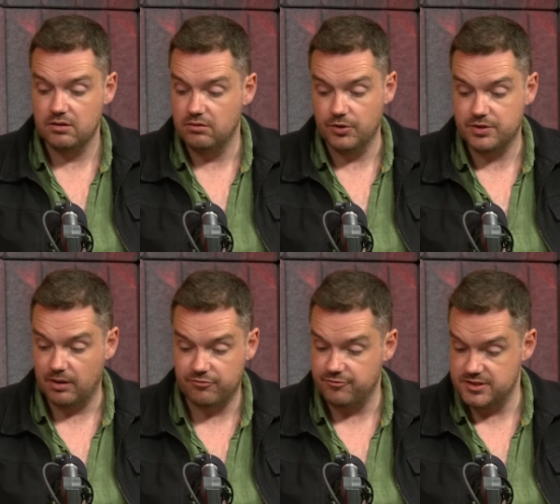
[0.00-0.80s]
Luke
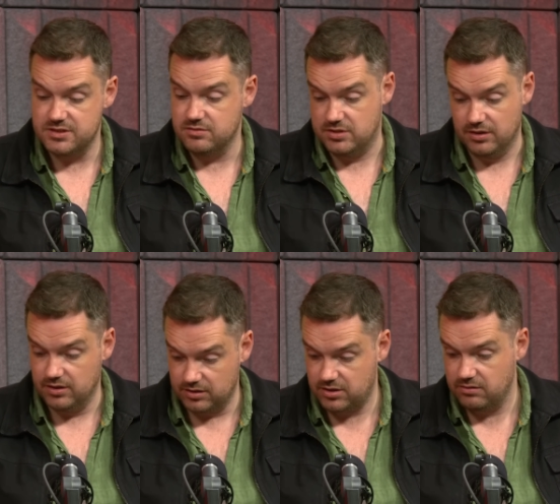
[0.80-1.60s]
Humphries,
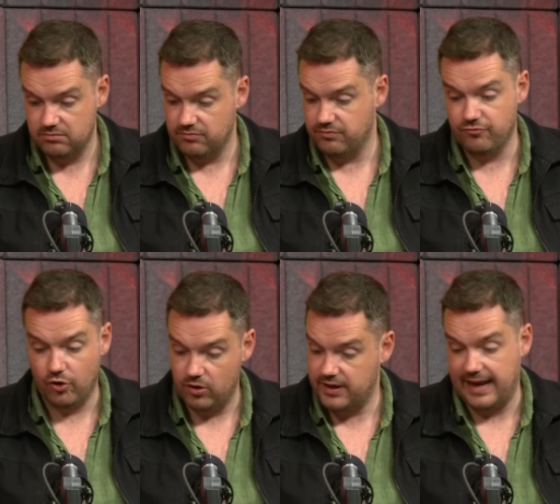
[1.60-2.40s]
Dirk,
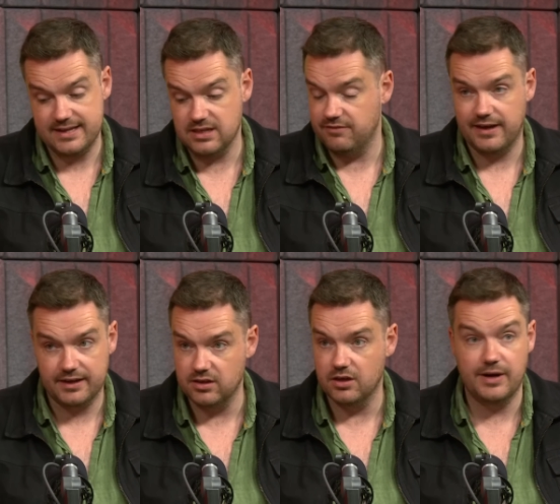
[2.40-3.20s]
Rock, Heta,
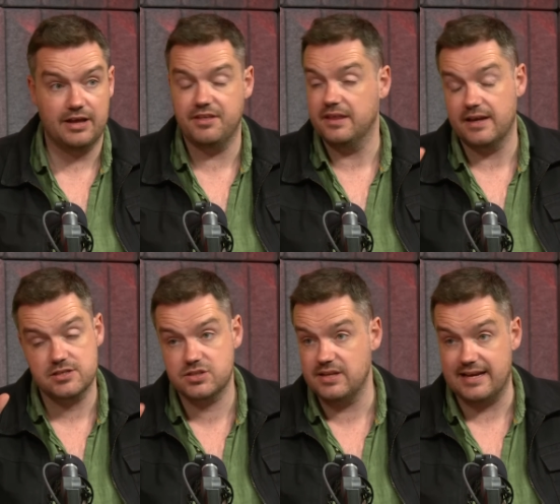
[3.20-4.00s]
Van Gerwen. I think
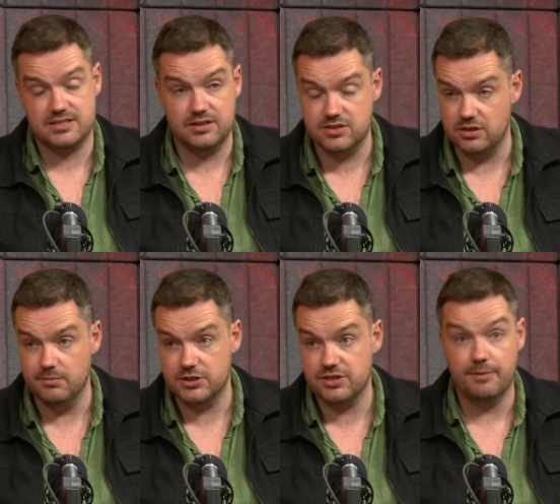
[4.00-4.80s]
that's asking too
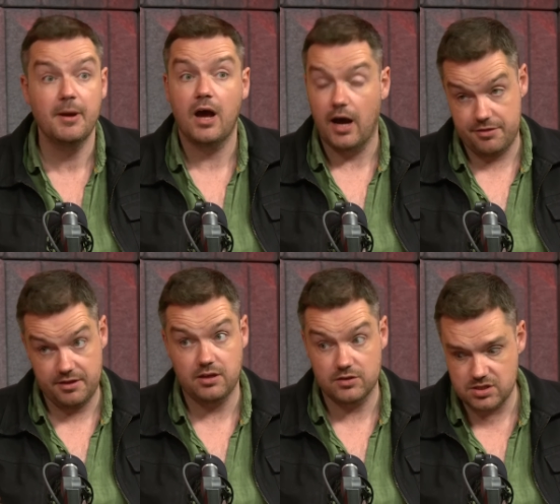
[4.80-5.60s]
much of him. I
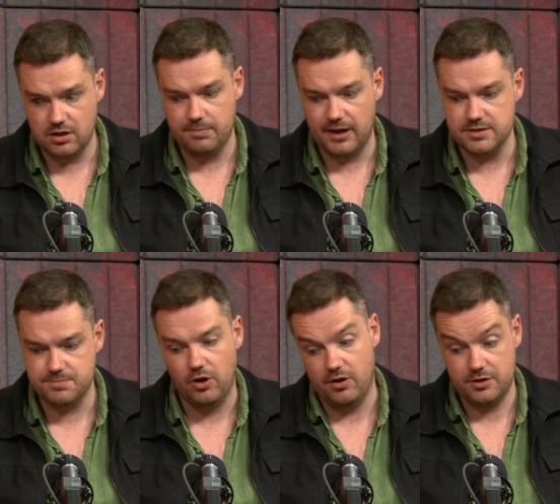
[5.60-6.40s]
think he certainly plays his
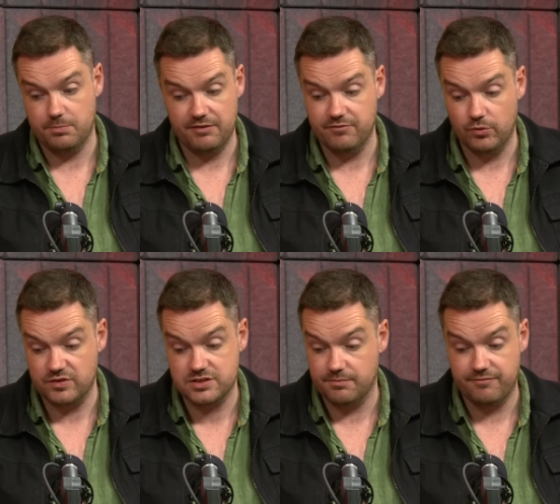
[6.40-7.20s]
part. He could be involved
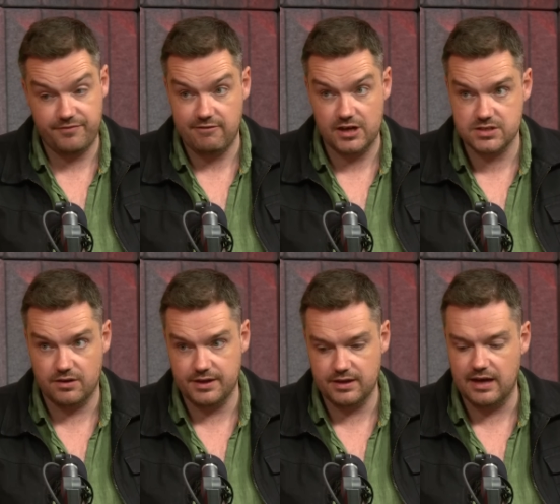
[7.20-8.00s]
in some very
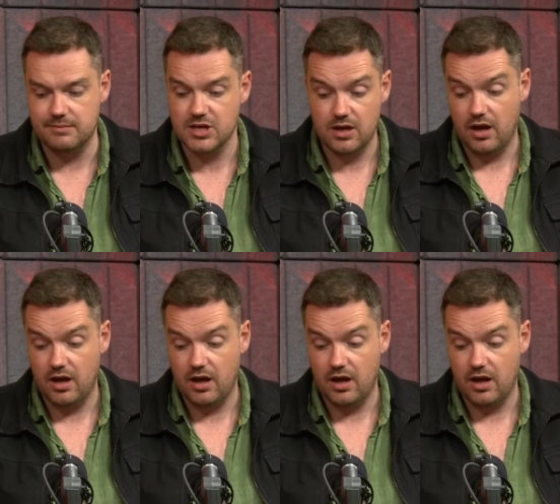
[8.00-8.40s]
exciting games.